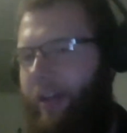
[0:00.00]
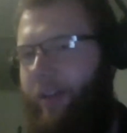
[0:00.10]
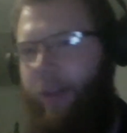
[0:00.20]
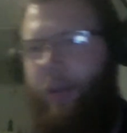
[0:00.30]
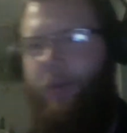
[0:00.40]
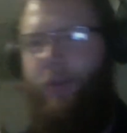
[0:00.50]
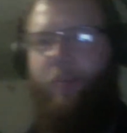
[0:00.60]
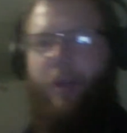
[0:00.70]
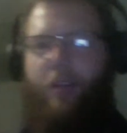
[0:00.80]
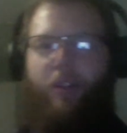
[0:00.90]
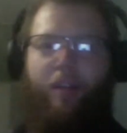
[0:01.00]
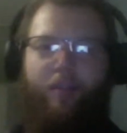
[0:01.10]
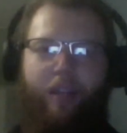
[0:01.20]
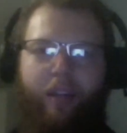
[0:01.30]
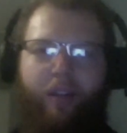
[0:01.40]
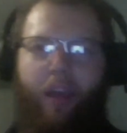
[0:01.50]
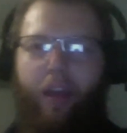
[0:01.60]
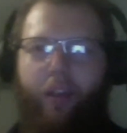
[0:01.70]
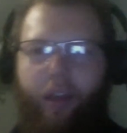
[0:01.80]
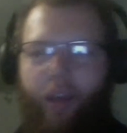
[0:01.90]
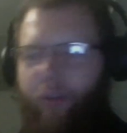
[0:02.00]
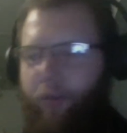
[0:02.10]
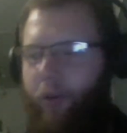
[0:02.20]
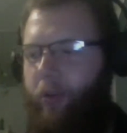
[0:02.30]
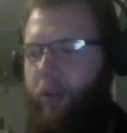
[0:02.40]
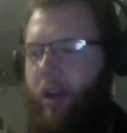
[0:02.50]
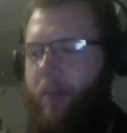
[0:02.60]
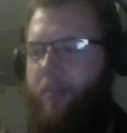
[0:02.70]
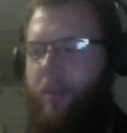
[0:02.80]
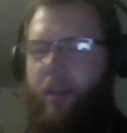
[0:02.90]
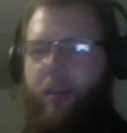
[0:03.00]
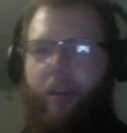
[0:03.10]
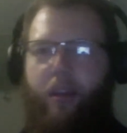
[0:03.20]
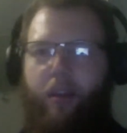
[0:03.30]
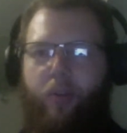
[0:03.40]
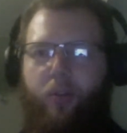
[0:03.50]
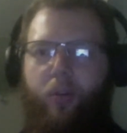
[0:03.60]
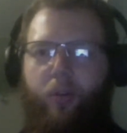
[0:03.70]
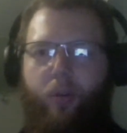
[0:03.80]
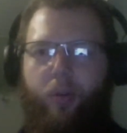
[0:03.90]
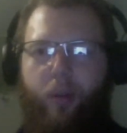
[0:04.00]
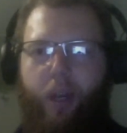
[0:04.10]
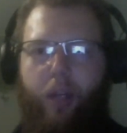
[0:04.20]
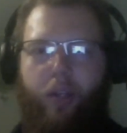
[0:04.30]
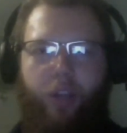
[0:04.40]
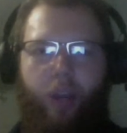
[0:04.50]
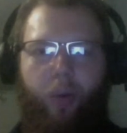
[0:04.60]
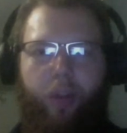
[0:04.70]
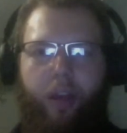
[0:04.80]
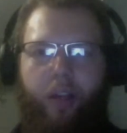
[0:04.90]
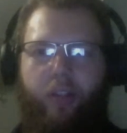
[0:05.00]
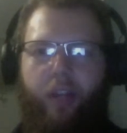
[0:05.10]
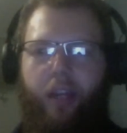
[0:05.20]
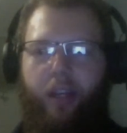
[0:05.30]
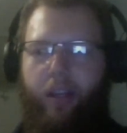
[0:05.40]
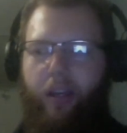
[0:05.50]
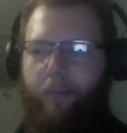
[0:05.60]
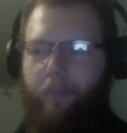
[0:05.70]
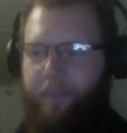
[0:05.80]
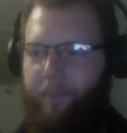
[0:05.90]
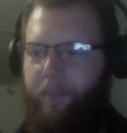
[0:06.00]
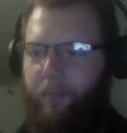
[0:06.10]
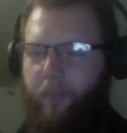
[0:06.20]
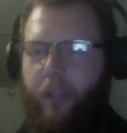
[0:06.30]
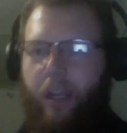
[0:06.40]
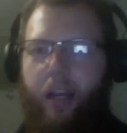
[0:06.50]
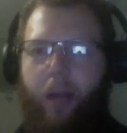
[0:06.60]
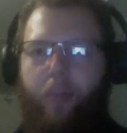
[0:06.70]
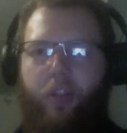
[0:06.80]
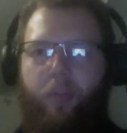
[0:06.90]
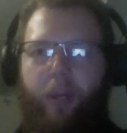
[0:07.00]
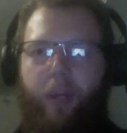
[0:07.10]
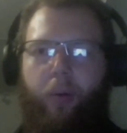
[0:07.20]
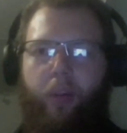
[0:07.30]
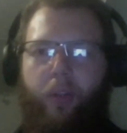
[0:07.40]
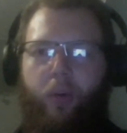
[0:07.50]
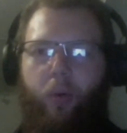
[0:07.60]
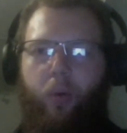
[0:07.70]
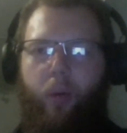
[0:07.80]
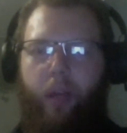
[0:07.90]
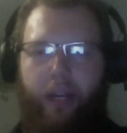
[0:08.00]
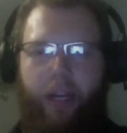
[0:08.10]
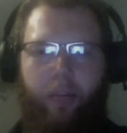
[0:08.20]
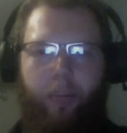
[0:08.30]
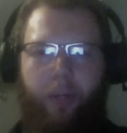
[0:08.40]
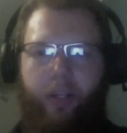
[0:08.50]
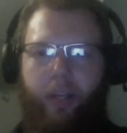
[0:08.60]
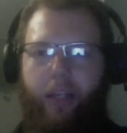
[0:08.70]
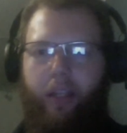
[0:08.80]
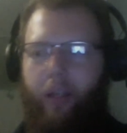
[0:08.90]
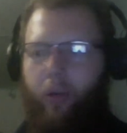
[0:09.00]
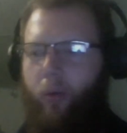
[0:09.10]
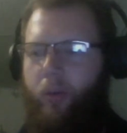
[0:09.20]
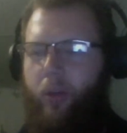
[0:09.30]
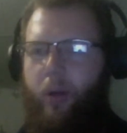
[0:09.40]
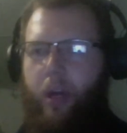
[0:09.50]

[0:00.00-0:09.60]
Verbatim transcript: Thank you so much, David, and thank you for your time that uh, you took to share with us and uh, come and speak with us. All we really appreciate it, and also